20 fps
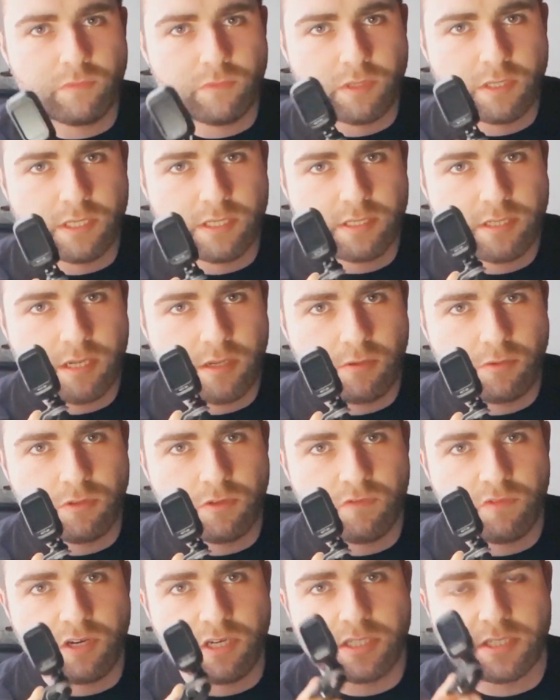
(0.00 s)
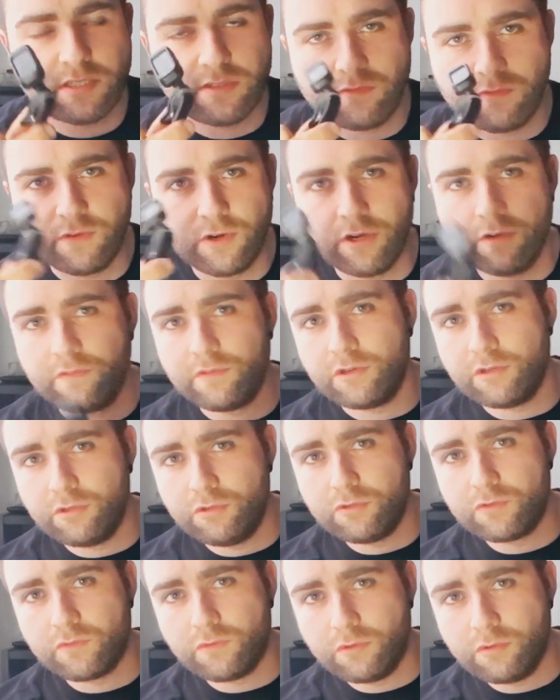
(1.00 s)
this little device is very, very
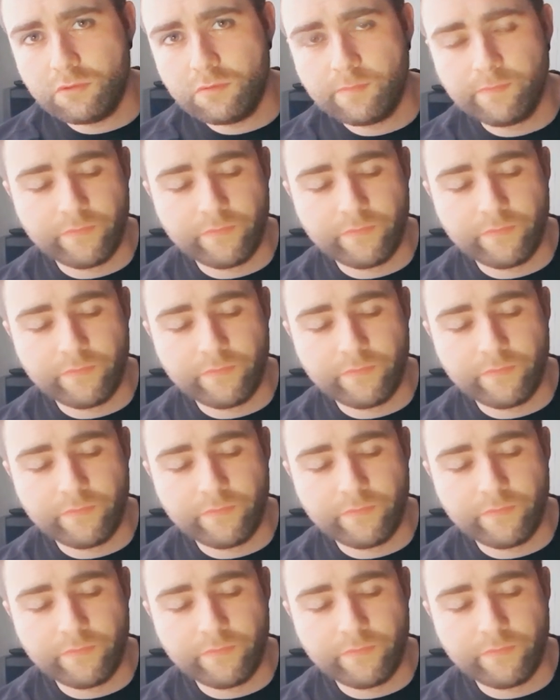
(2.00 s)
useful.